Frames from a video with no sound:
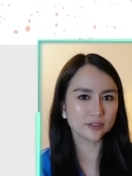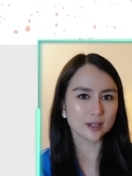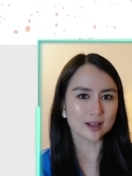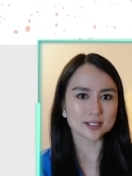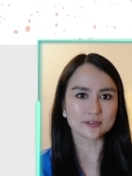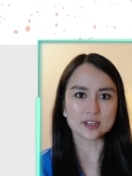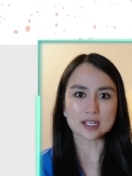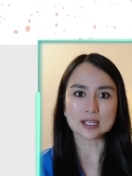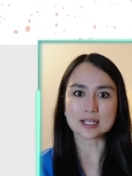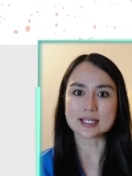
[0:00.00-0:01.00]

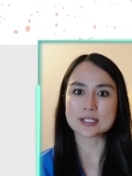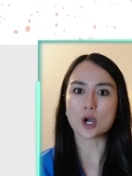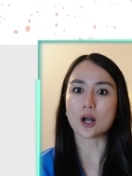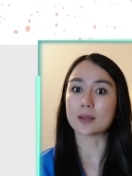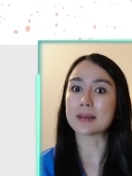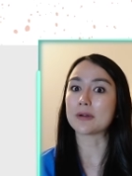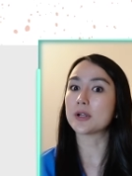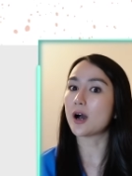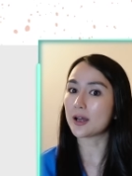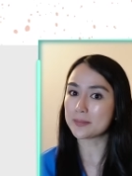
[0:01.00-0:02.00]
philosophy is all about
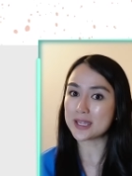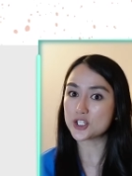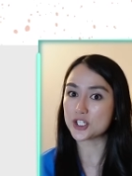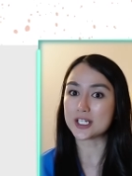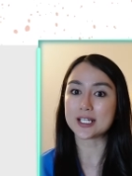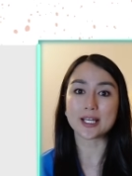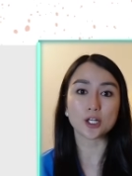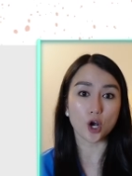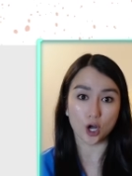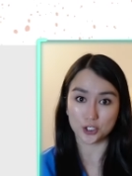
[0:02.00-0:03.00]
automation
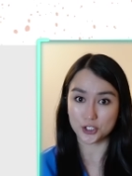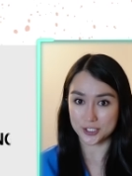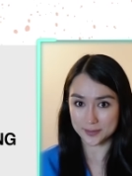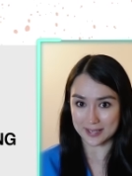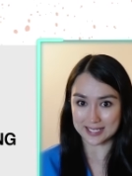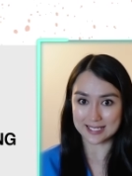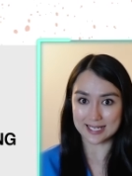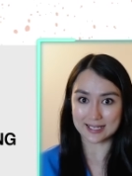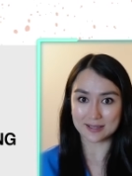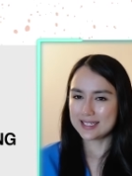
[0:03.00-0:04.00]
and conscious
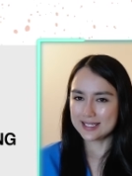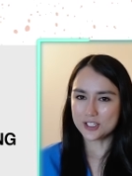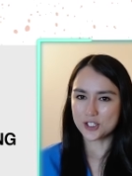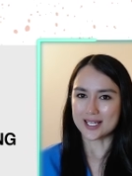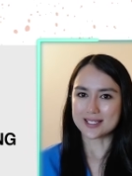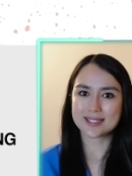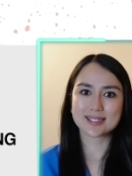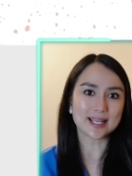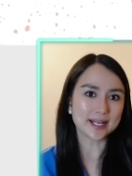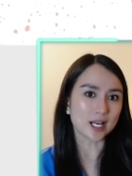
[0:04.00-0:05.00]
spending. He suggests
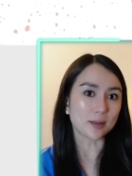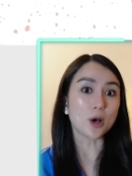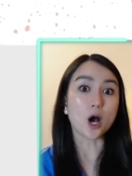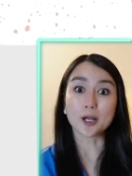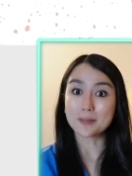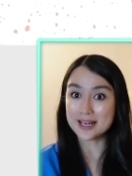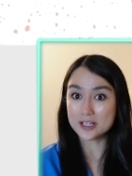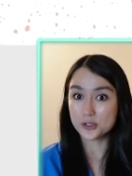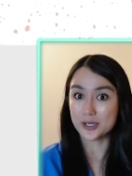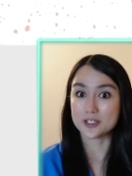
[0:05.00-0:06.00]
setting up automatic
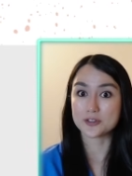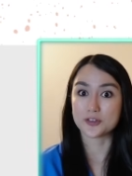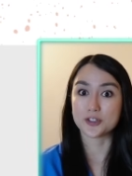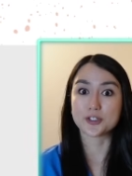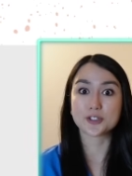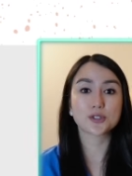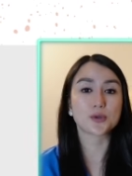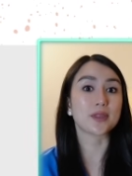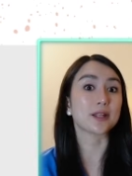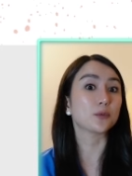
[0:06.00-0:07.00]
transfers
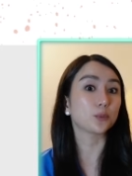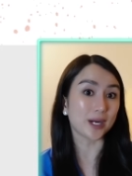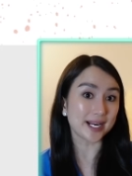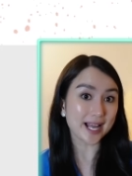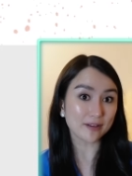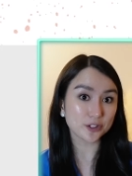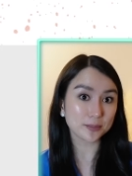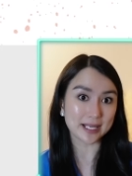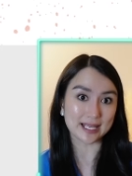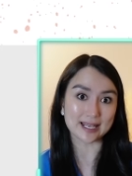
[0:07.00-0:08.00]
so that right after
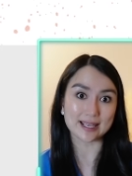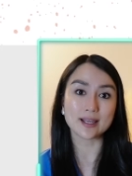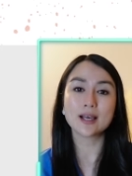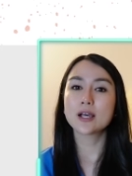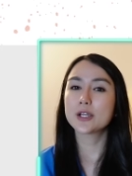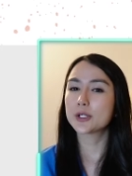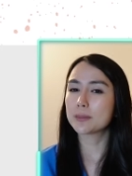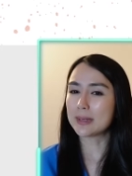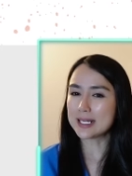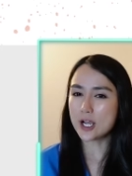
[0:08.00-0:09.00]
payday, your
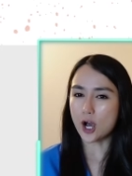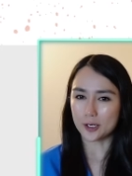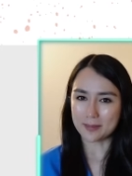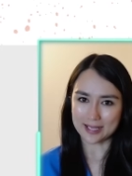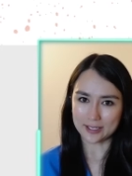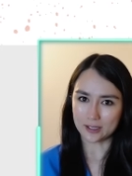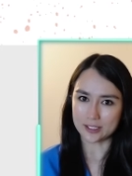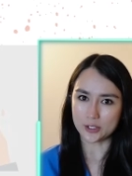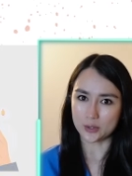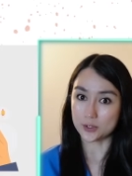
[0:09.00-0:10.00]
money automatically
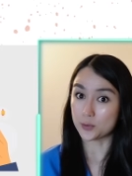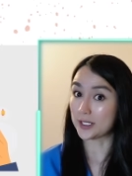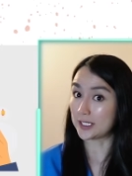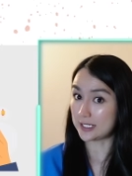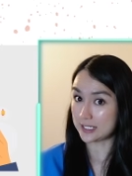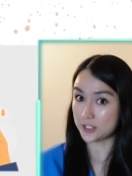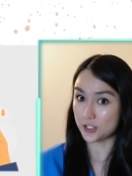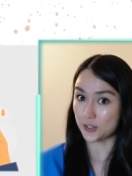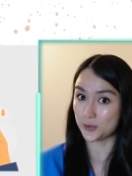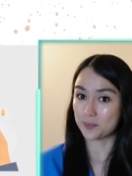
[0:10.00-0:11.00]
goes where it needs
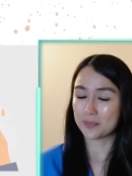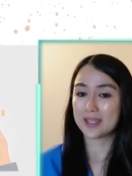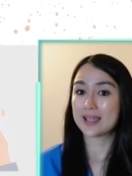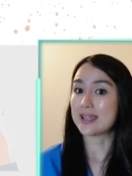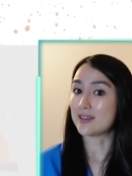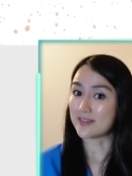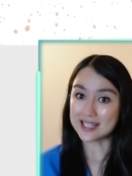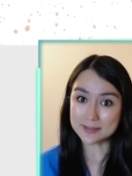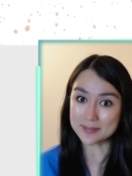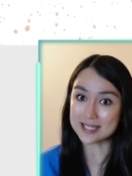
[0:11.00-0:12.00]
to:
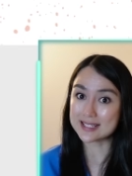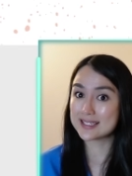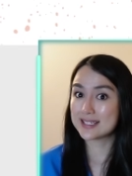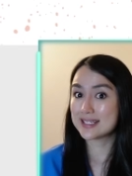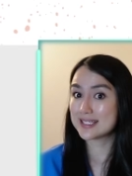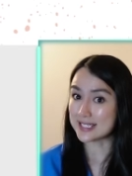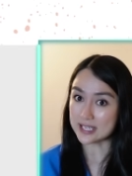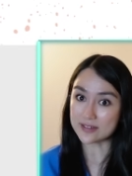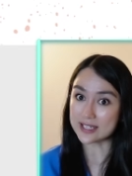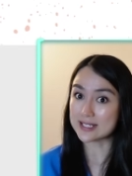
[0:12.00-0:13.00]
investments,
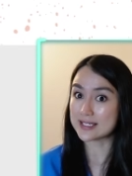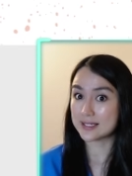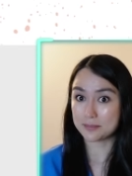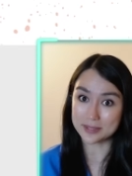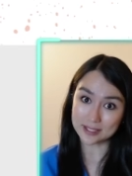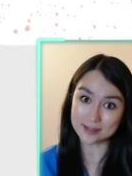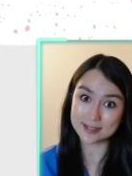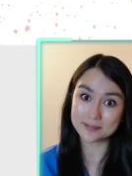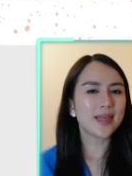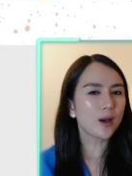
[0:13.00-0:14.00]
savings,
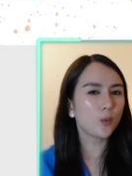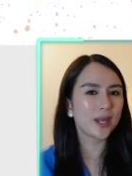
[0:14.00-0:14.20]
bills. That